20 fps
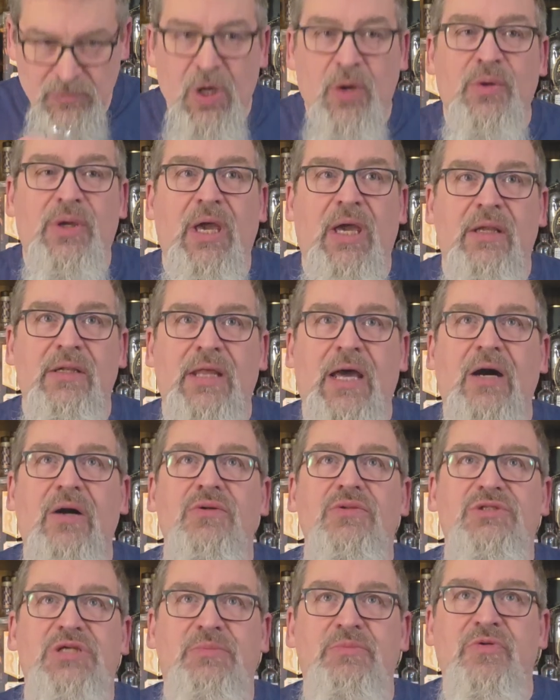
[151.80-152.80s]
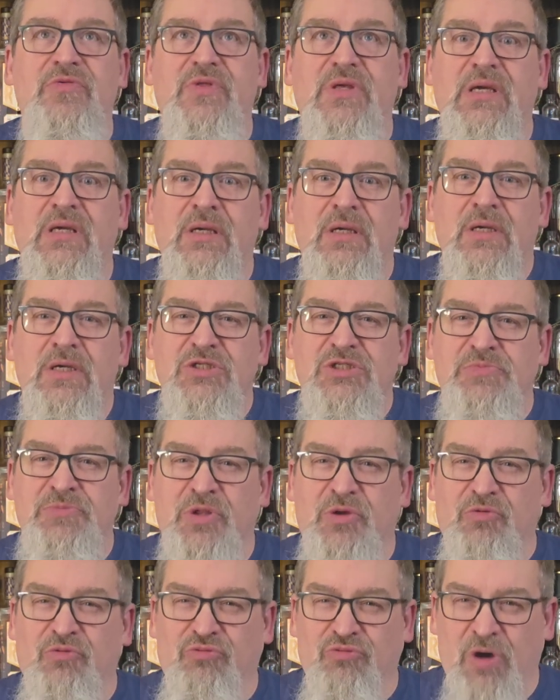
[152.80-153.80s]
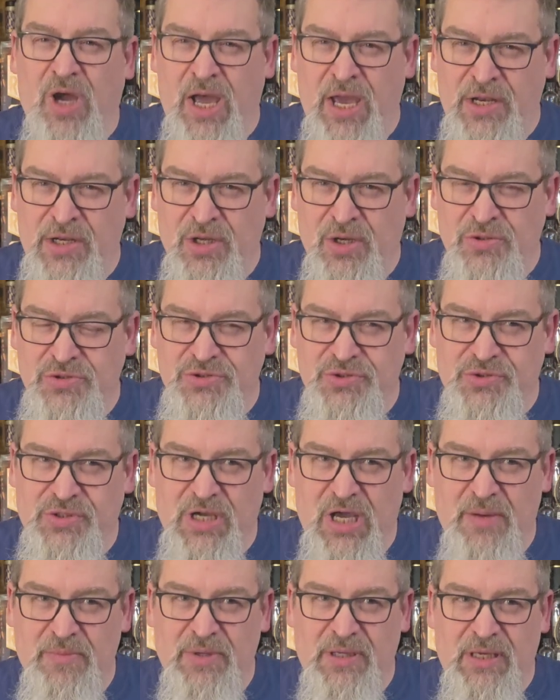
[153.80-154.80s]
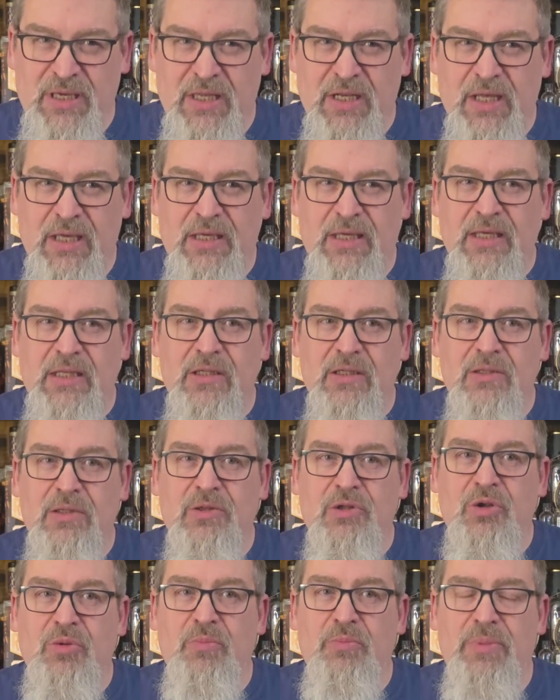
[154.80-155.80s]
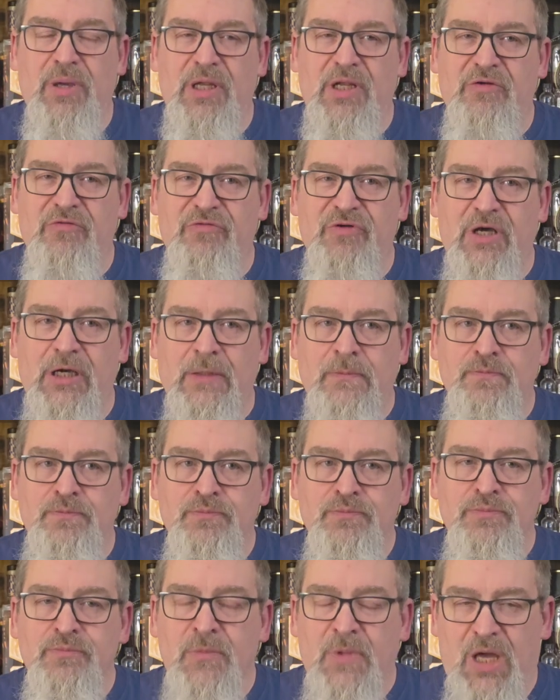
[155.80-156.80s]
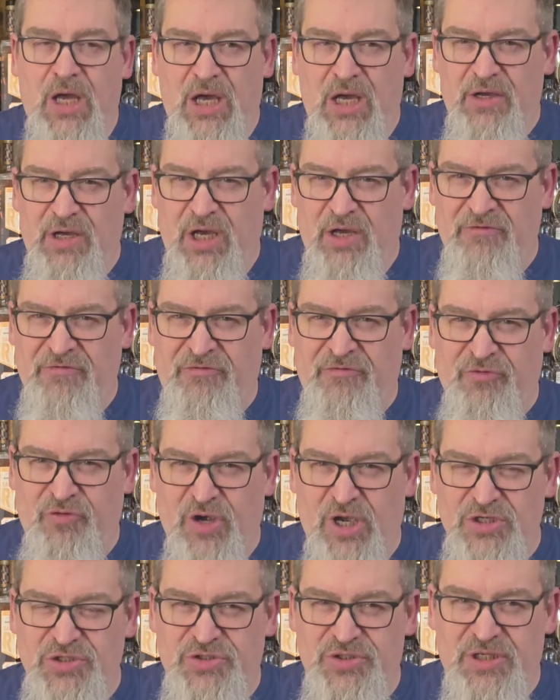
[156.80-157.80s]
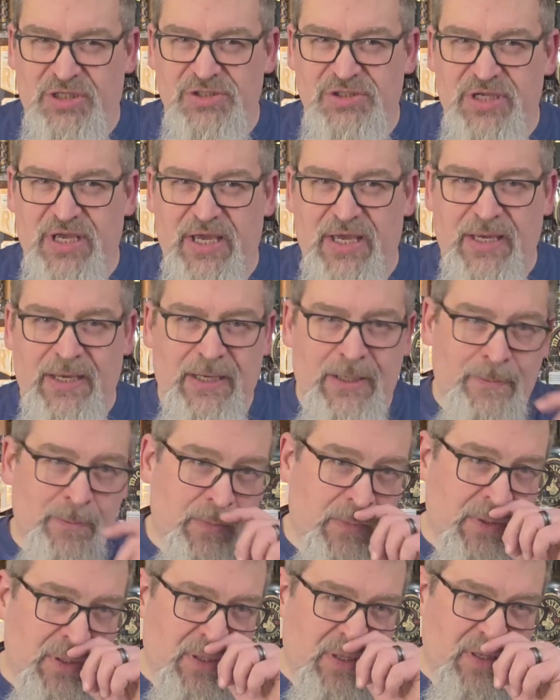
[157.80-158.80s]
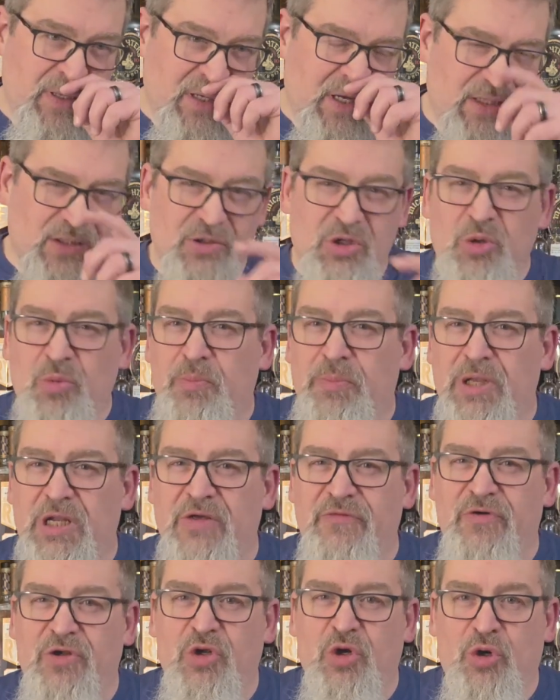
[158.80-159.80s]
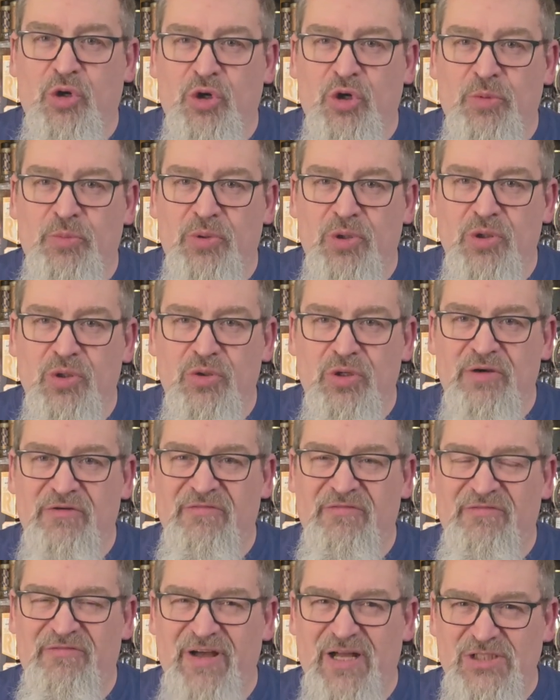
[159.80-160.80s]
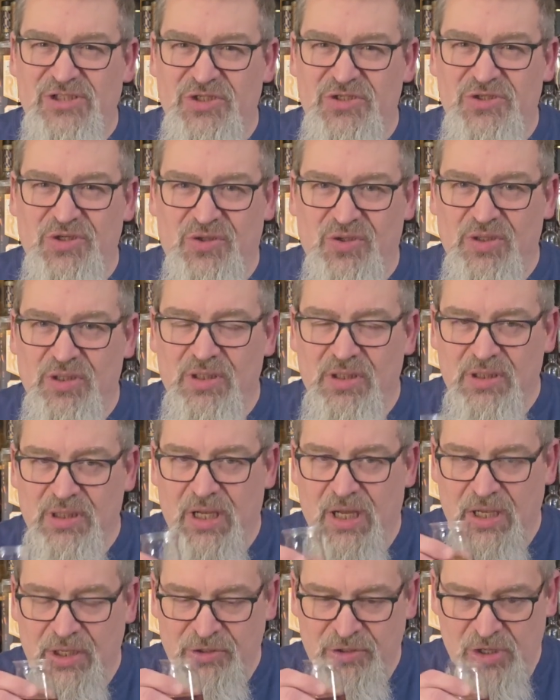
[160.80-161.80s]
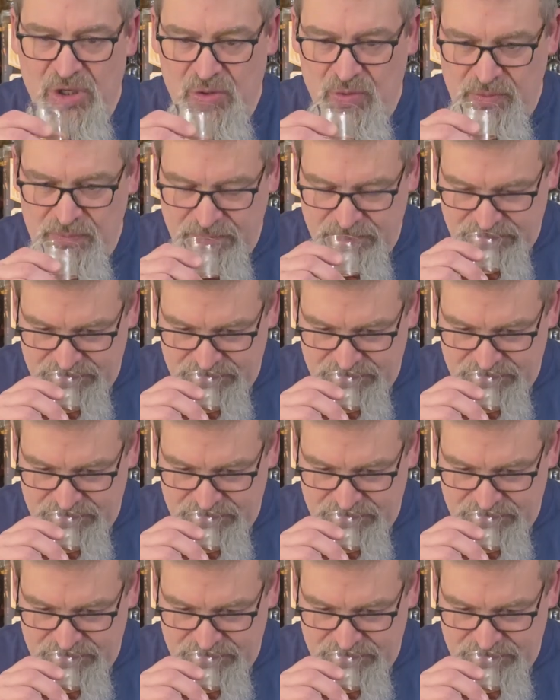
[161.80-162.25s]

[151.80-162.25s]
Okay, now some of the rye notes are coming in. I get a little bit of a freshness, a little bit of an herbal or a vegetal note.